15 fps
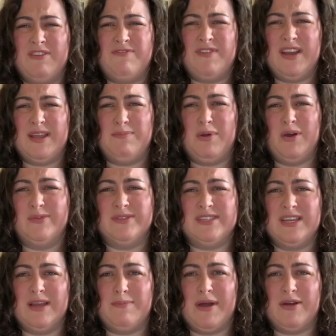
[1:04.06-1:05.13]
funny
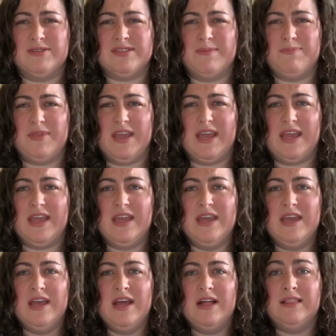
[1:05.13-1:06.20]
posting about something
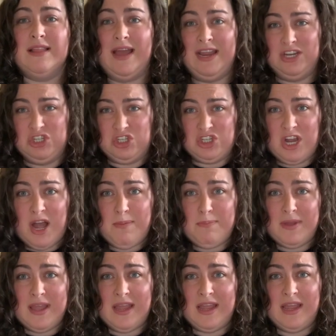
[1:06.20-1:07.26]
like
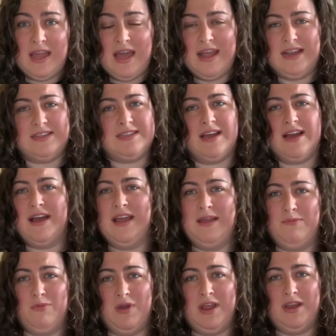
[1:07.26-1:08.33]
shopping at a
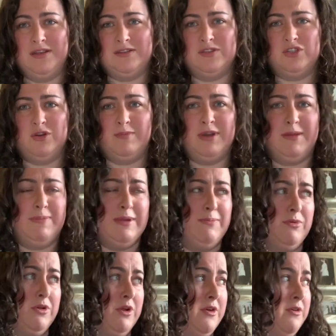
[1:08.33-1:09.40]
time when so many
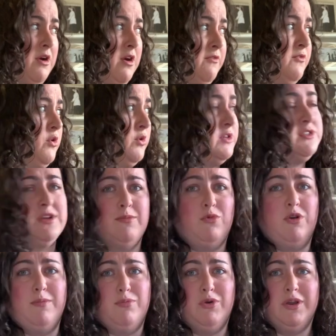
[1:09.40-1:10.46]
people are focused on
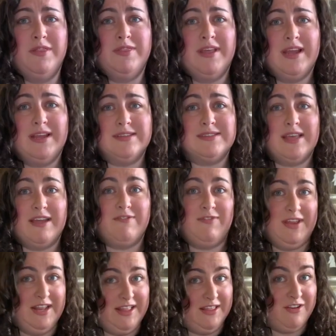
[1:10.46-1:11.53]
more important things like
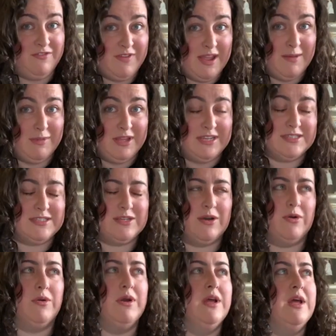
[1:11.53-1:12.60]
feeding their families.
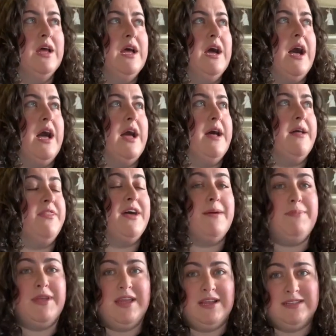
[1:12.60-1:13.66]
So
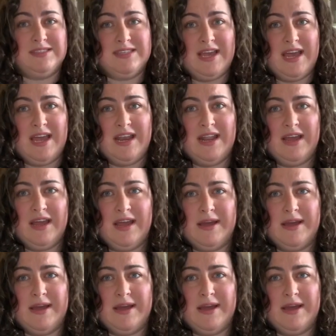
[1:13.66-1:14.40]
that being said,